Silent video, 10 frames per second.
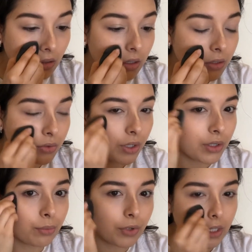And I try
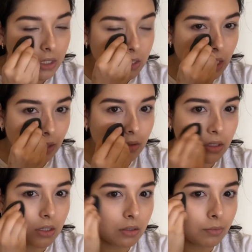to bring it down
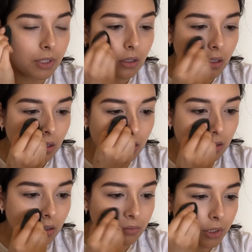a little bit
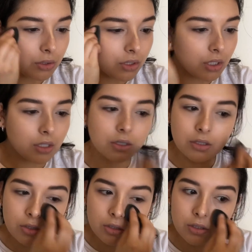on my cheeks
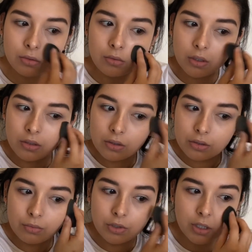just so it
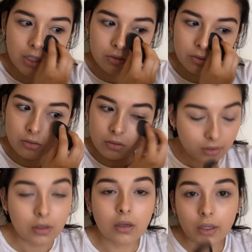looks more natural.
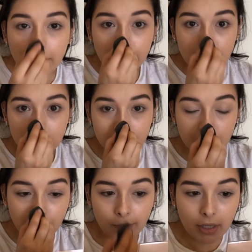And now I'm just
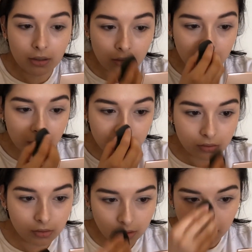doing my
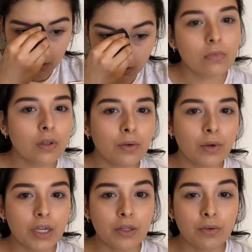nose.
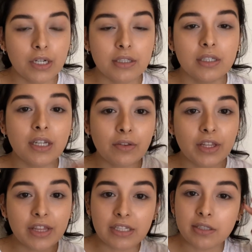Okay, you guys, now
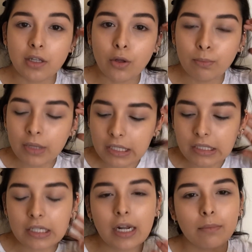that that's all
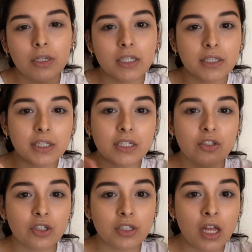blended, I'm gonna set
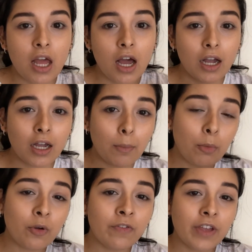just a
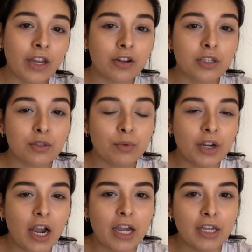couple of areas
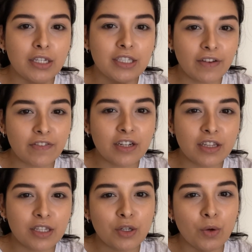where I
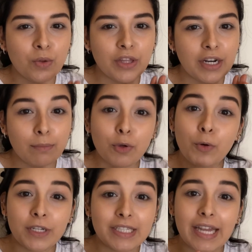definitely know that I'm
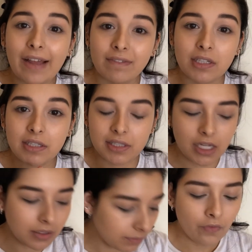going to have to
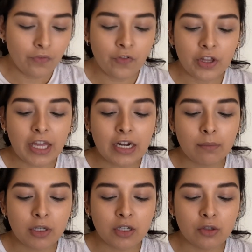set. For that, I'm
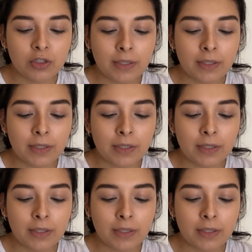gonna use